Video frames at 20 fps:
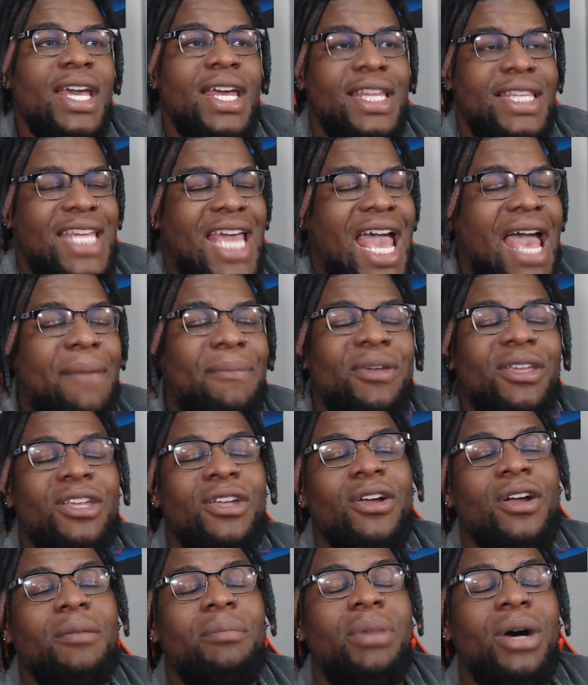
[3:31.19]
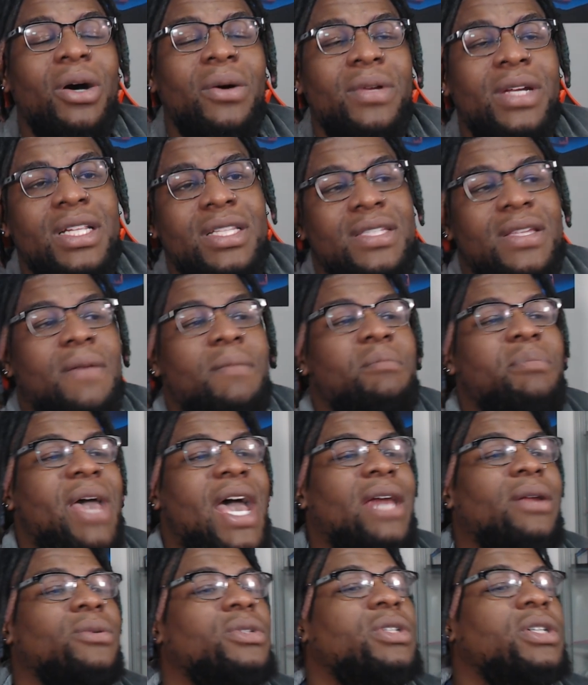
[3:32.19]
Tapping your opponent's
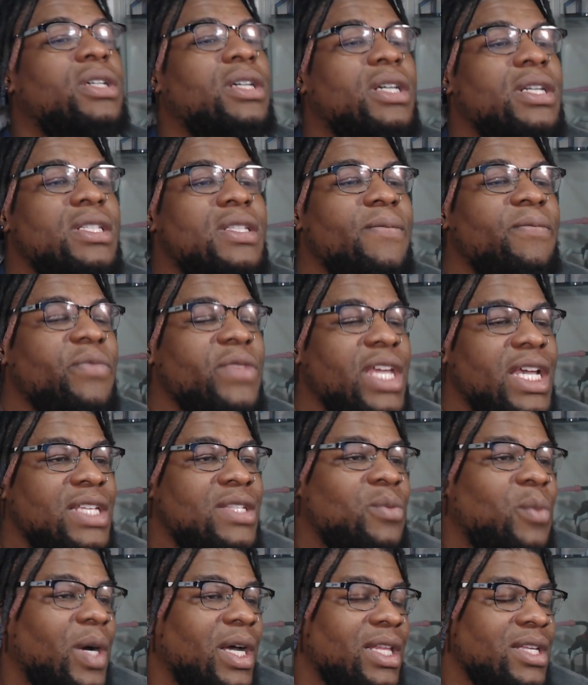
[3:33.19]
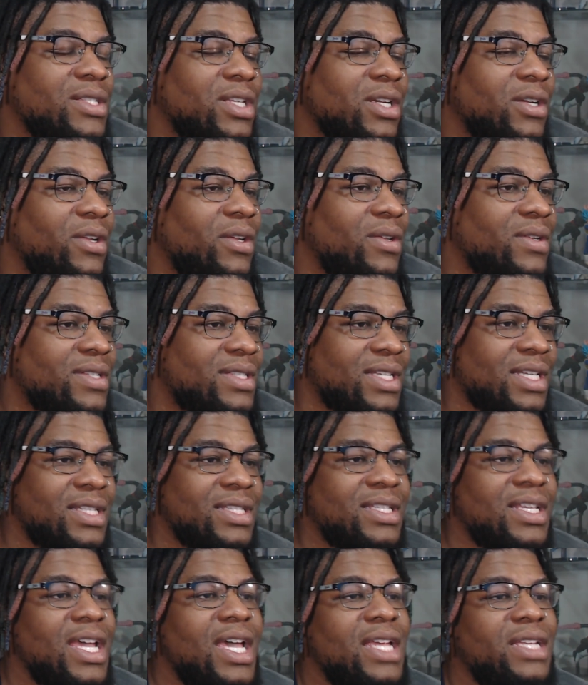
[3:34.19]
battle cards as well as their
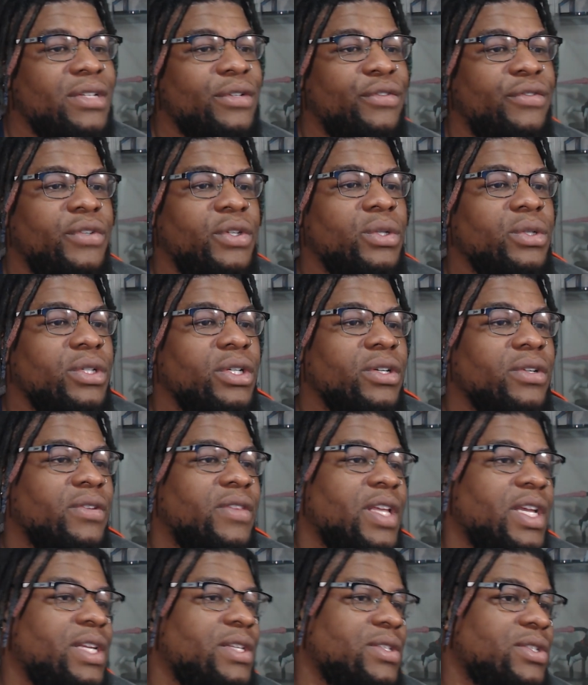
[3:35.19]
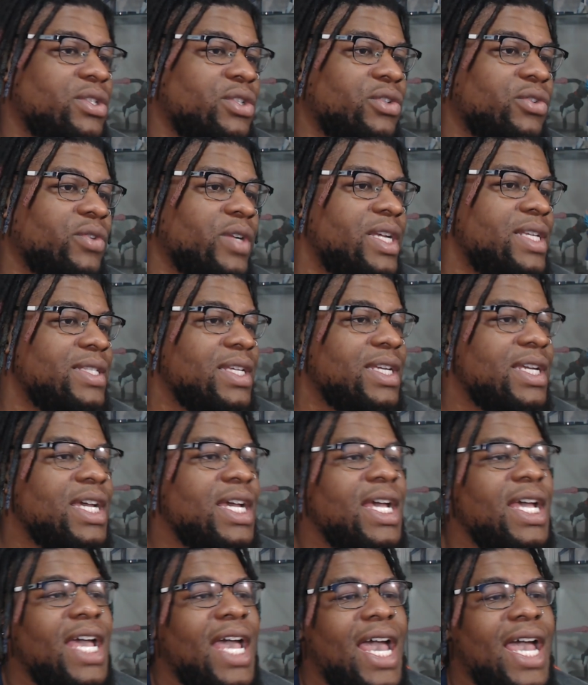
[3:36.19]
unisons to fuel your things is crazy.
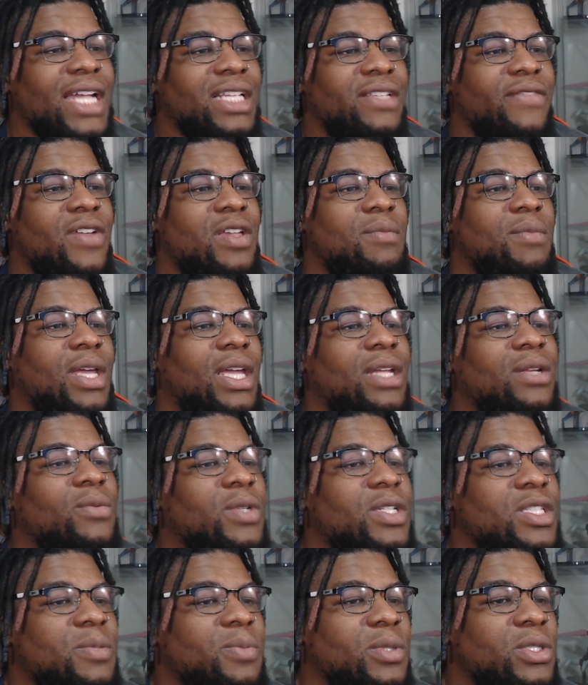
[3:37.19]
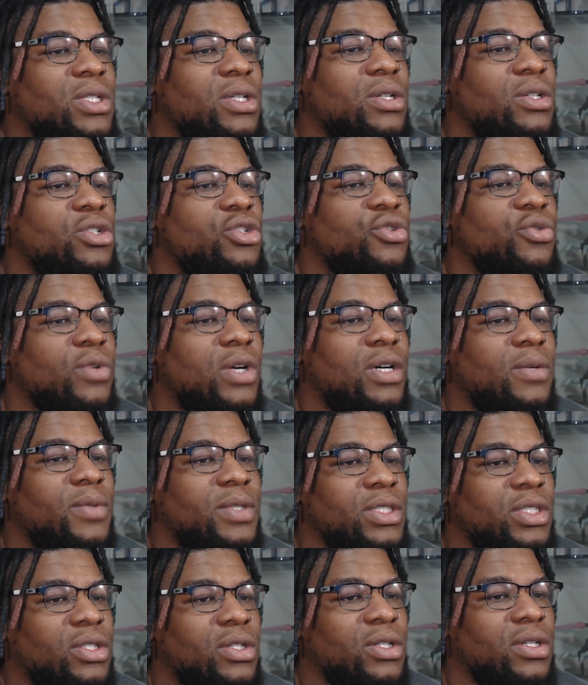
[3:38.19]
Activate main once per turn, draw
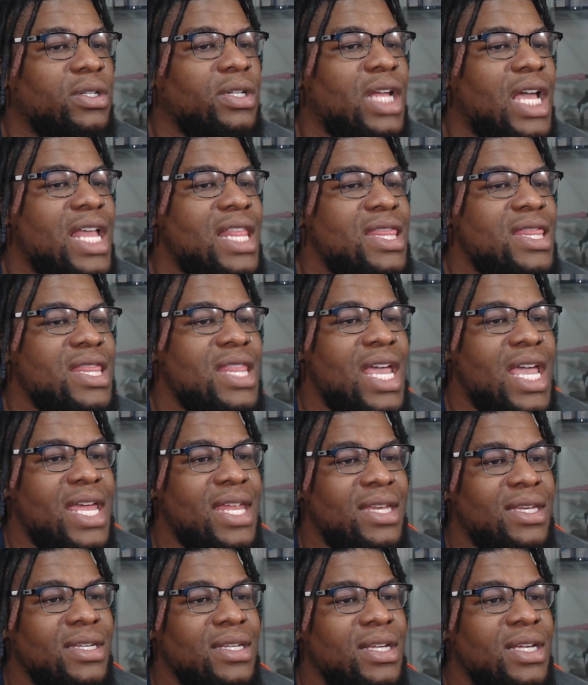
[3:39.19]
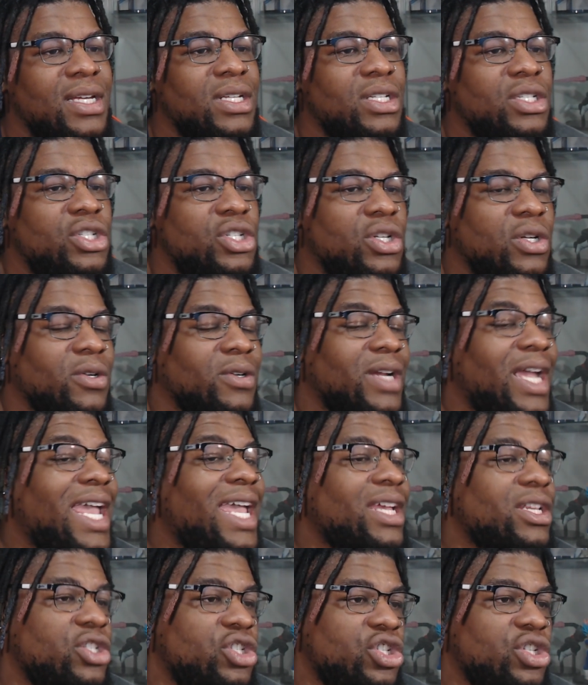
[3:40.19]
one card, and then
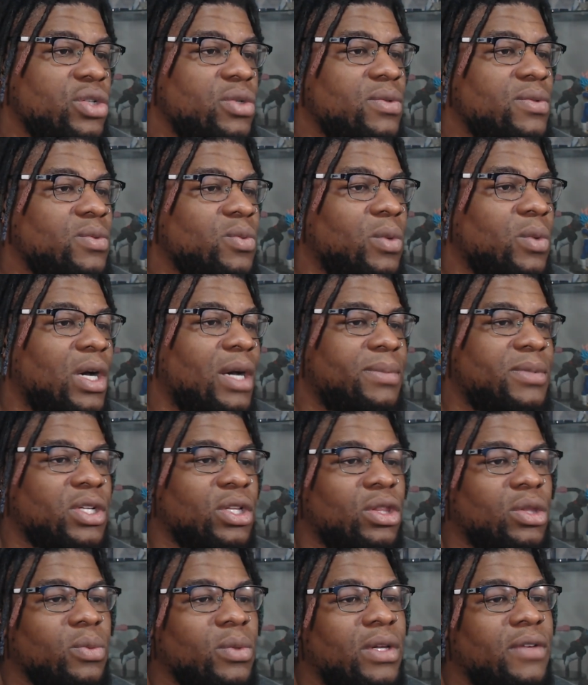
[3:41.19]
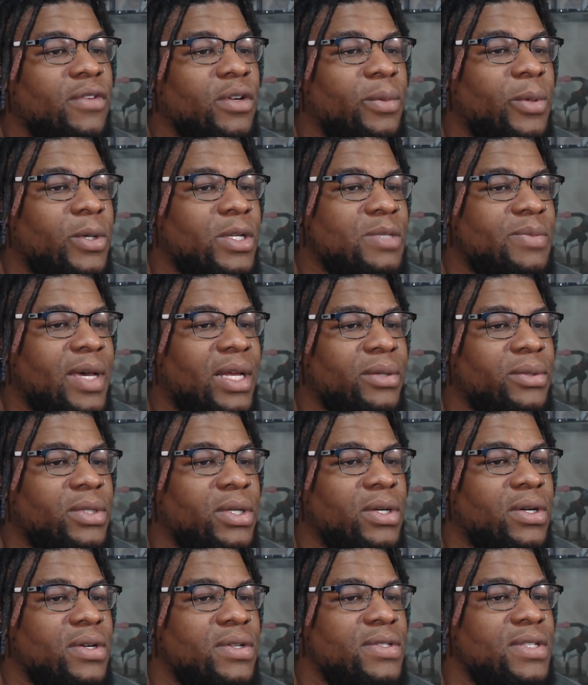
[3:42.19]
choose up to 3 of your opponent's battle
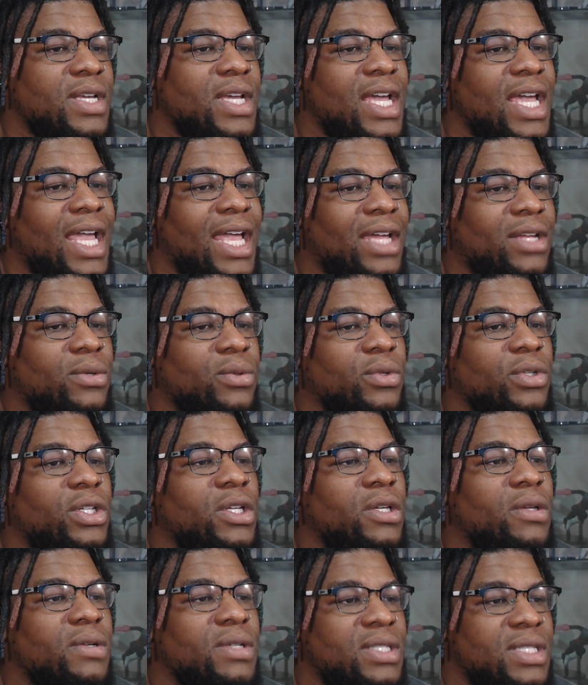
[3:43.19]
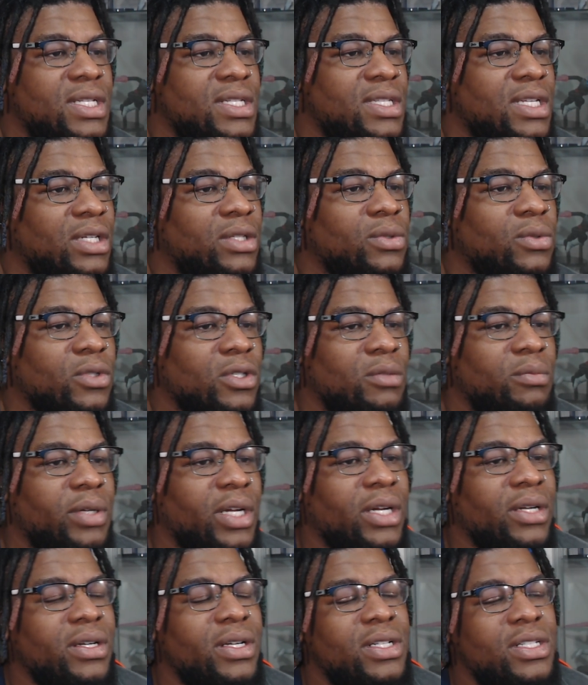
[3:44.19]
cards and or unisons, ignoring
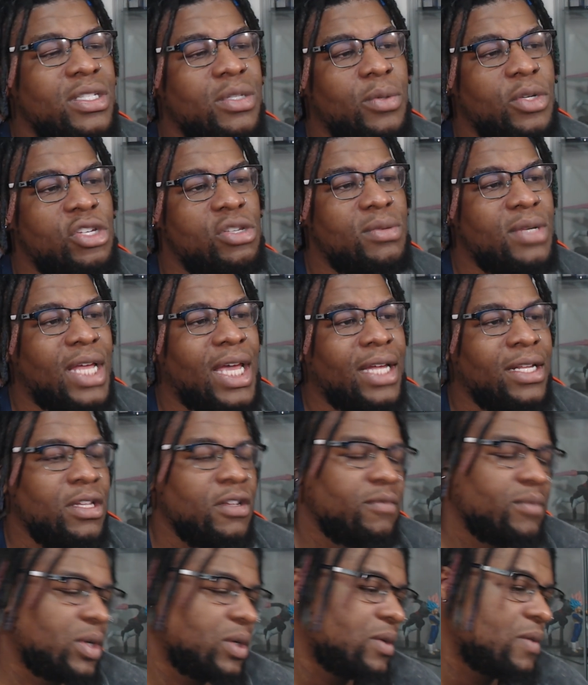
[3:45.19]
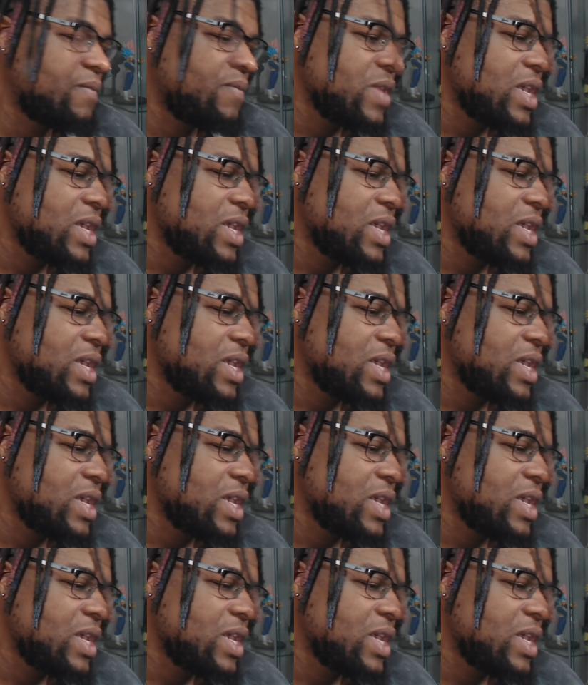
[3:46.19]
barrier, and switch them to active mode.